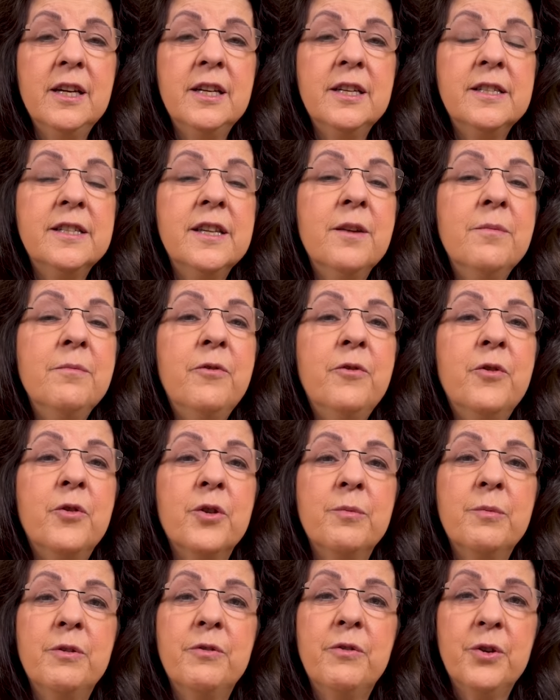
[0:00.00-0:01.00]
some
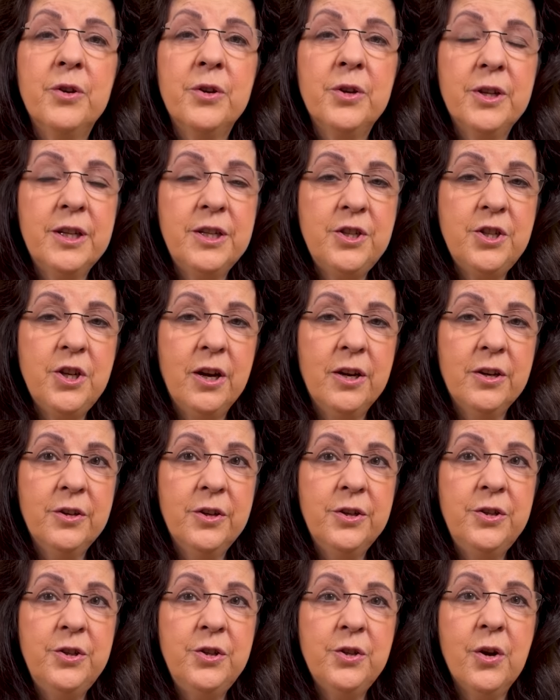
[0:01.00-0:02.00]
form of early
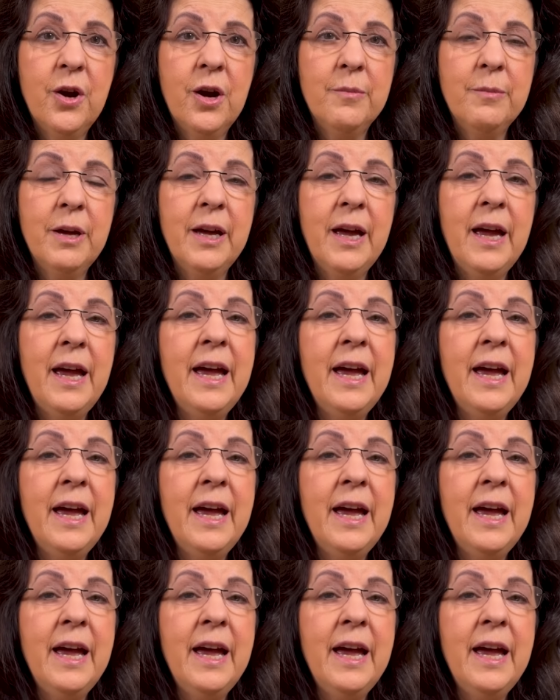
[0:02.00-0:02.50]
childhood trauma,